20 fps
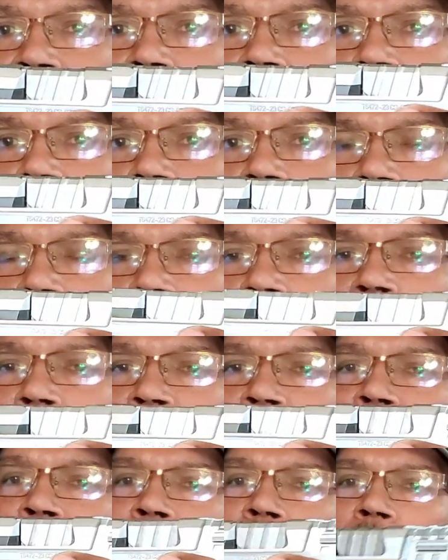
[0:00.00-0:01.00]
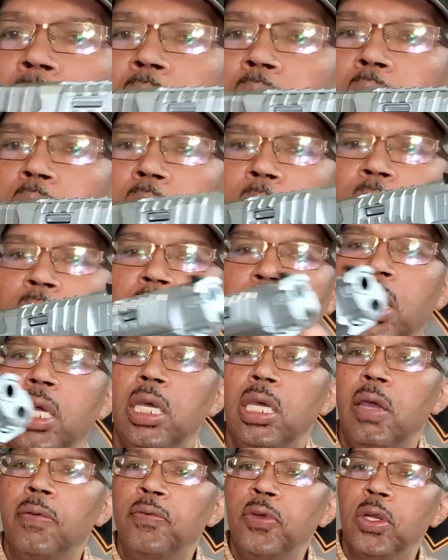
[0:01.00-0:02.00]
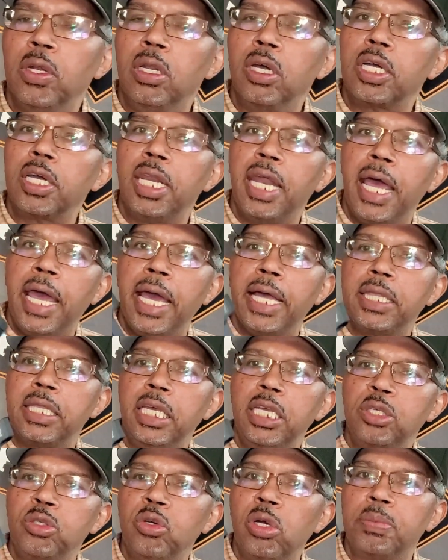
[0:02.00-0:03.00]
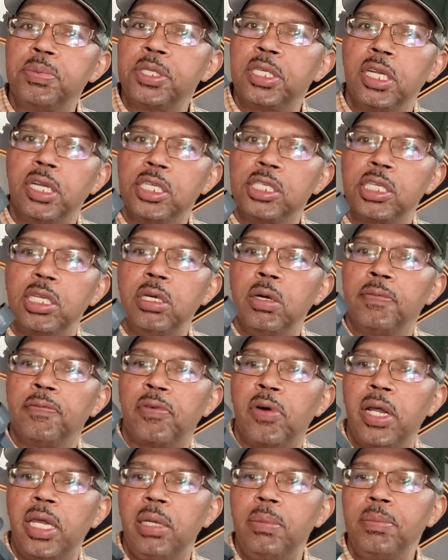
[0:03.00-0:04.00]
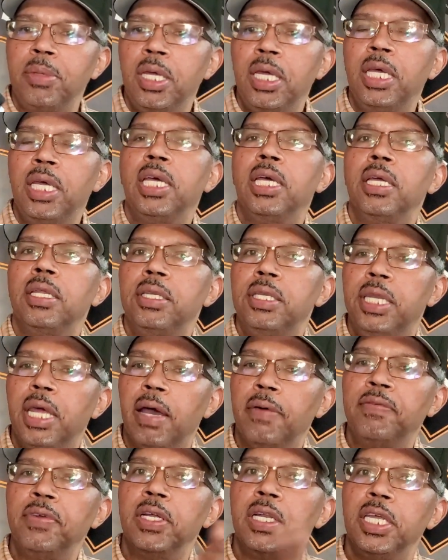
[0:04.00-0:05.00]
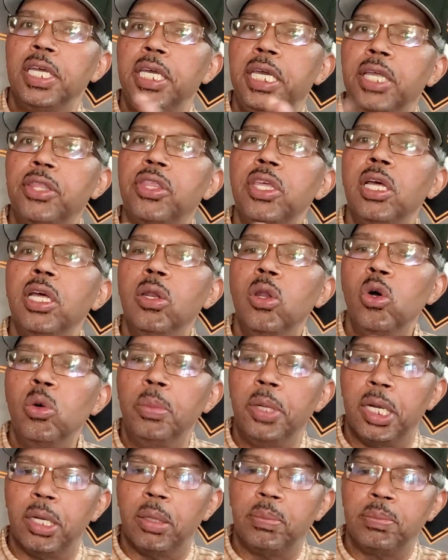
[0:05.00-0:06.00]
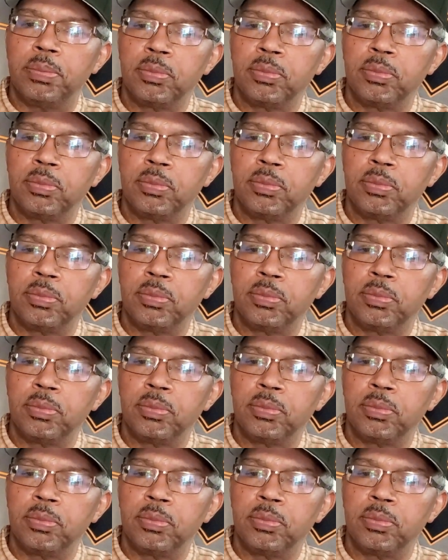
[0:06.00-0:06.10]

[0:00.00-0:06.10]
you don't like a heavy firearm, if you're looking to add these grips to the steel frame, definitely get the aluminum.